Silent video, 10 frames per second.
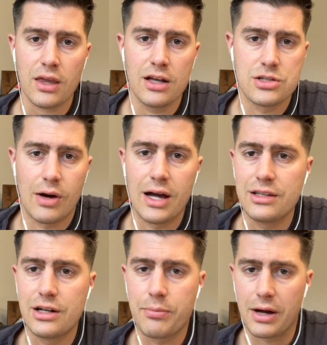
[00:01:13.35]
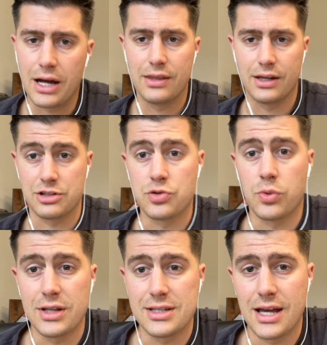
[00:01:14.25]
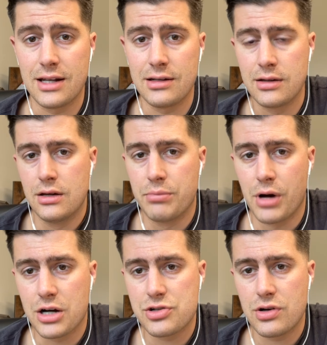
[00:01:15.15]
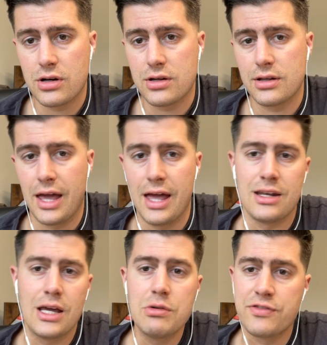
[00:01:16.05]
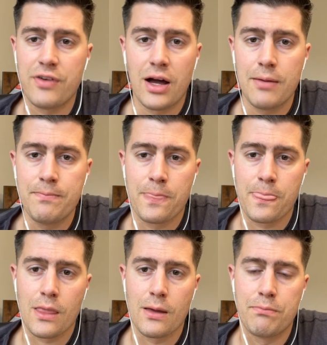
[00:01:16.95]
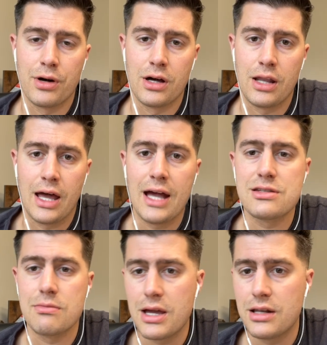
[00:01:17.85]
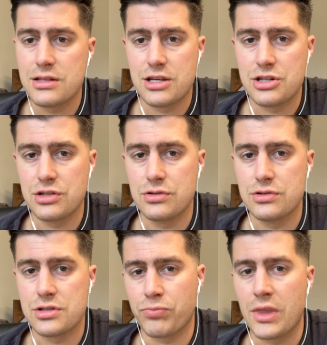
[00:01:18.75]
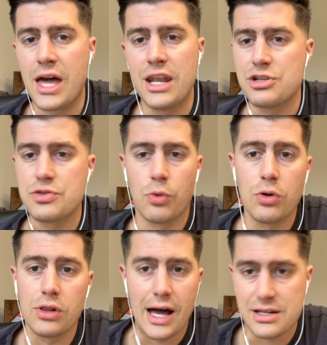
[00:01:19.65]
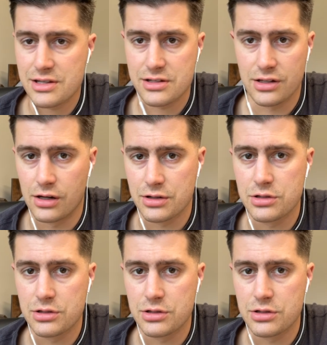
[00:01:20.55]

And so I ended up buying like a 2010 box truck and it was fine but I had some maintenance issues and it just won't last as long.